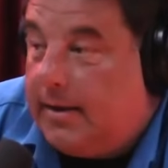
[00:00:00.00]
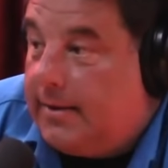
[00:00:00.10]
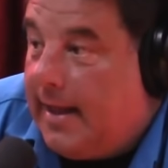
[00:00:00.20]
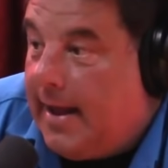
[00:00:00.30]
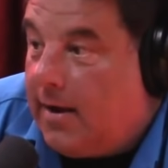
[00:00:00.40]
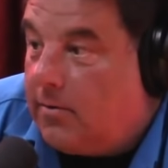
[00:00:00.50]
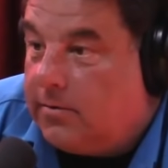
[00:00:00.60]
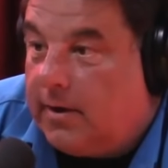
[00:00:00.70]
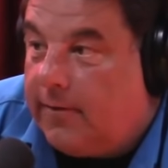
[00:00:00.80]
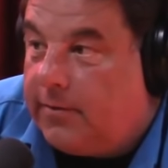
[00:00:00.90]
now,
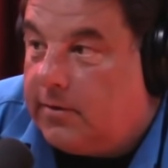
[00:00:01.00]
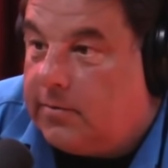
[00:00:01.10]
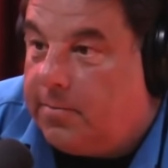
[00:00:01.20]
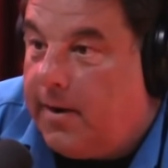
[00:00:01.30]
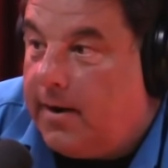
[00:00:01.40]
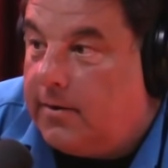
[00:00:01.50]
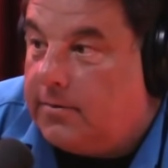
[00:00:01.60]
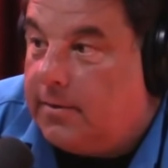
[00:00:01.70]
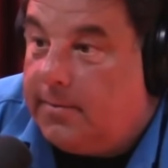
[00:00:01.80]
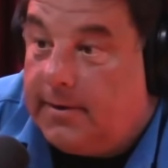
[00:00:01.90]
after The
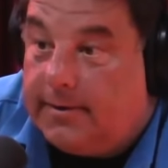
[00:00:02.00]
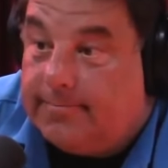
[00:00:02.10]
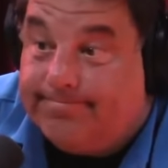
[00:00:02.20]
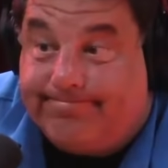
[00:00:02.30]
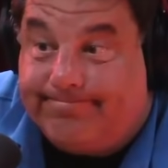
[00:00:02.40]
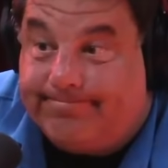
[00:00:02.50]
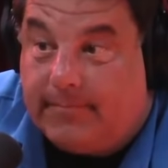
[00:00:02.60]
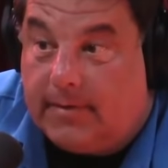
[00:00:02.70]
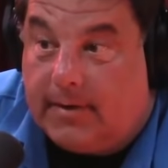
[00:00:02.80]
Sopranos, I mean, you